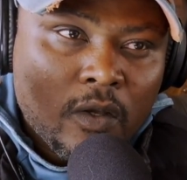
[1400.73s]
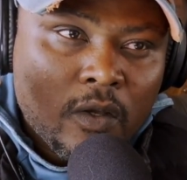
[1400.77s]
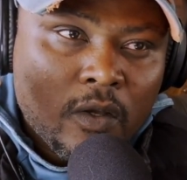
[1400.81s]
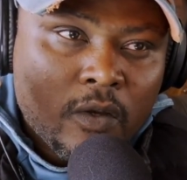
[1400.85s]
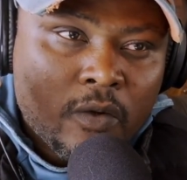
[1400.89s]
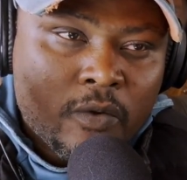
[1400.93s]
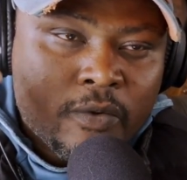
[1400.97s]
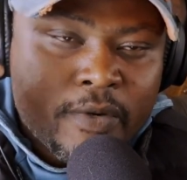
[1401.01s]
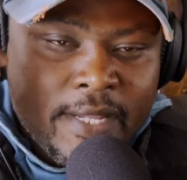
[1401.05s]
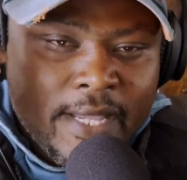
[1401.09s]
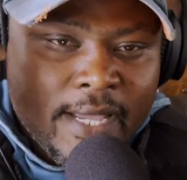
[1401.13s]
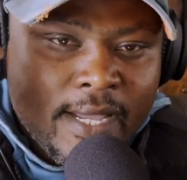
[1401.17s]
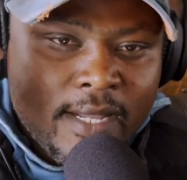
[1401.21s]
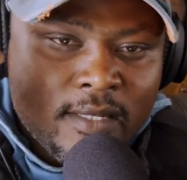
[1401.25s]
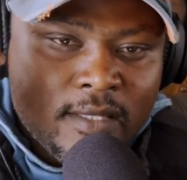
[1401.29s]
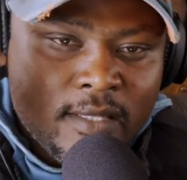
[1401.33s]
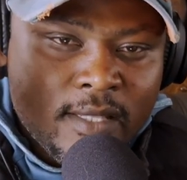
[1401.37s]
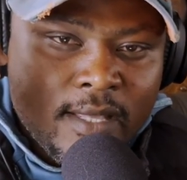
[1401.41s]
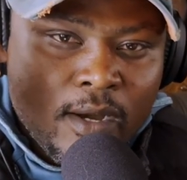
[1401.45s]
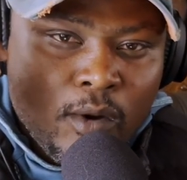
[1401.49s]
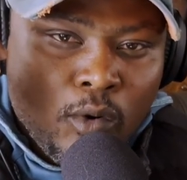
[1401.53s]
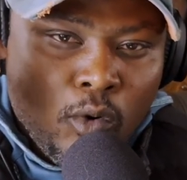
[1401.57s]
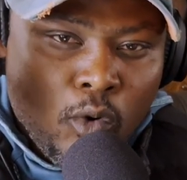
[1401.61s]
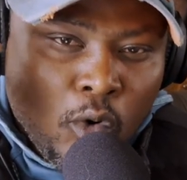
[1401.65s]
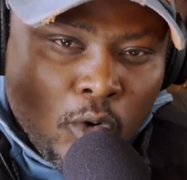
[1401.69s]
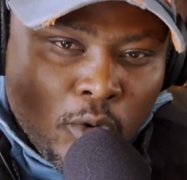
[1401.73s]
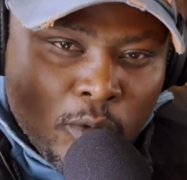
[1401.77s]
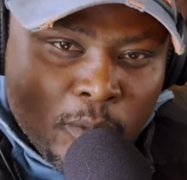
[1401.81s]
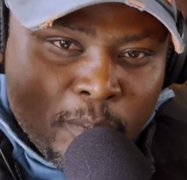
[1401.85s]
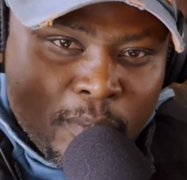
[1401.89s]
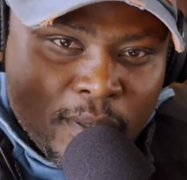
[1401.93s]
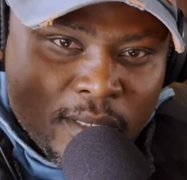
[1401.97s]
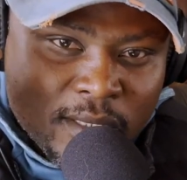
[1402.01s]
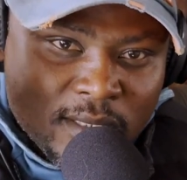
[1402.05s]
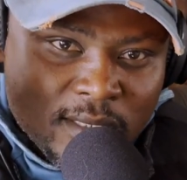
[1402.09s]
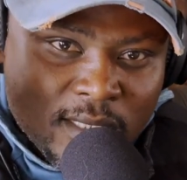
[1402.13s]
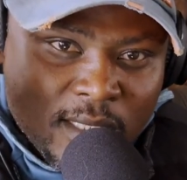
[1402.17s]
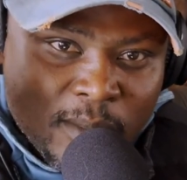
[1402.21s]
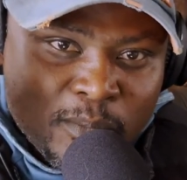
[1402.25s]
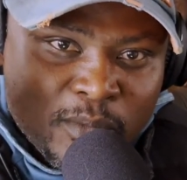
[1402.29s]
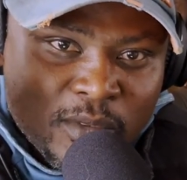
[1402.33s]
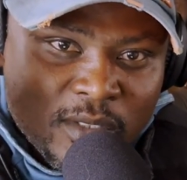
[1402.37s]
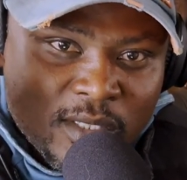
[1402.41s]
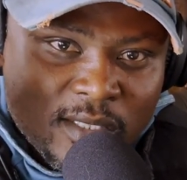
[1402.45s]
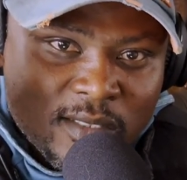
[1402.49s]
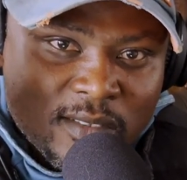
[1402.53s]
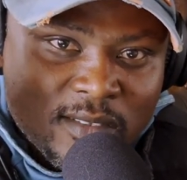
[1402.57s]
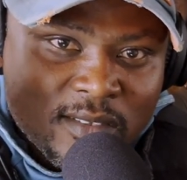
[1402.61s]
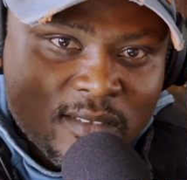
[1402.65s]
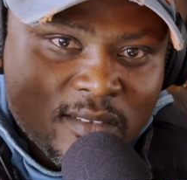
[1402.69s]
create their own
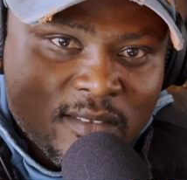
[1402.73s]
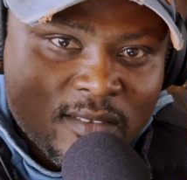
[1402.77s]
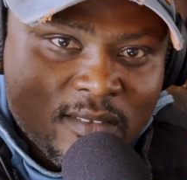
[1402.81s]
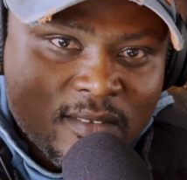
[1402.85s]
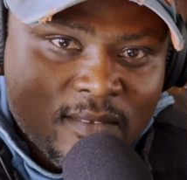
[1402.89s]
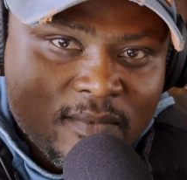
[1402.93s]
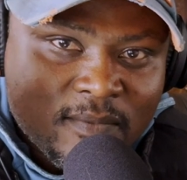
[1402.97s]
perceptions.